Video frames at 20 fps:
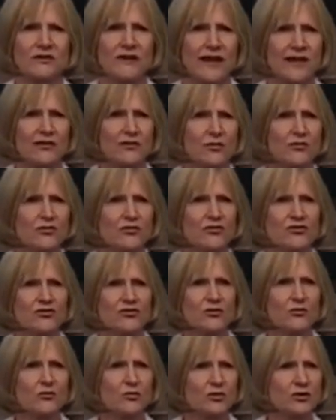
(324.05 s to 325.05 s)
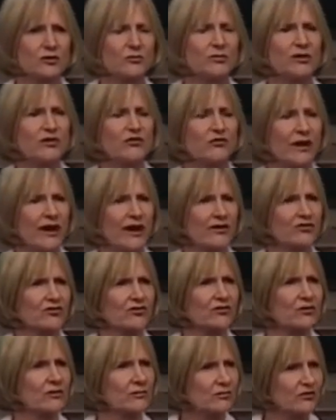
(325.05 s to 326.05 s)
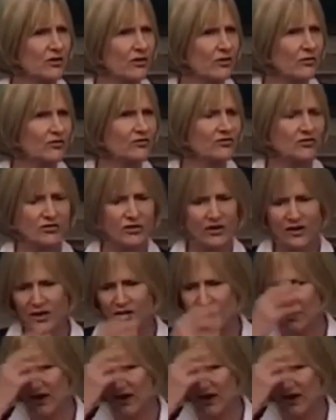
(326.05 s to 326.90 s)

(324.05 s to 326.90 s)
Land ownership could be a rational approach.